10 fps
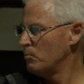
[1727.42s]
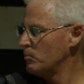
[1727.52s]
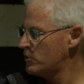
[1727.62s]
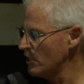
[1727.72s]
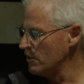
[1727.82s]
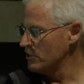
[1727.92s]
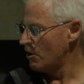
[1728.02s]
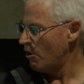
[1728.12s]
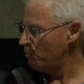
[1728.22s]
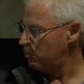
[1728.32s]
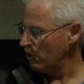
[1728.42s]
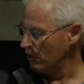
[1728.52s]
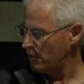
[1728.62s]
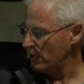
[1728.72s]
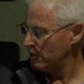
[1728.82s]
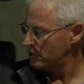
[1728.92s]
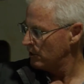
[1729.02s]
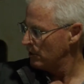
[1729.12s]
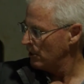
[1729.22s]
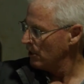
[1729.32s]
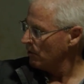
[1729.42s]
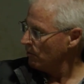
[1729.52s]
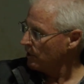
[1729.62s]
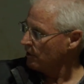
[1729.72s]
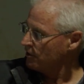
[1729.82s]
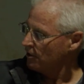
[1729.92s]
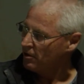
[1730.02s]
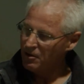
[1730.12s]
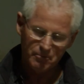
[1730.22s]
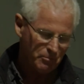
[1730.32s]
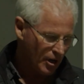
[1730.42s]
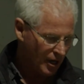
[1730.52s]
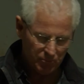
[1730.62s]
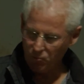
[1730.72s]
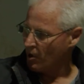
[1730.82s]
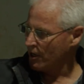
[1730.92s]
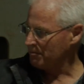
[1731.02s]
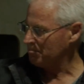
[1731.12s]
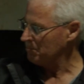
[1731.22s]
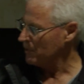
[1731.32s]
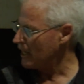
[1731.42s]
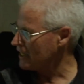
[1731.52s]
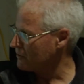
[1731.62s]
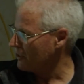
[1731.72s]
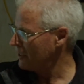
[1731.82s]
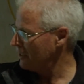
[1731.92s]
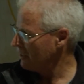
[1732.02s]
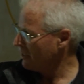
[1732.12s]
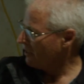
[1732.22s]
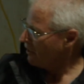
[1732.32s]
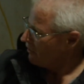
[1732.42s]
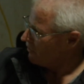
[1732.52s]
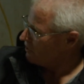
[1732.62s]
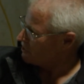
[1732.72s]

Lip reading: So there's a whole pile of things we can do. One last one. This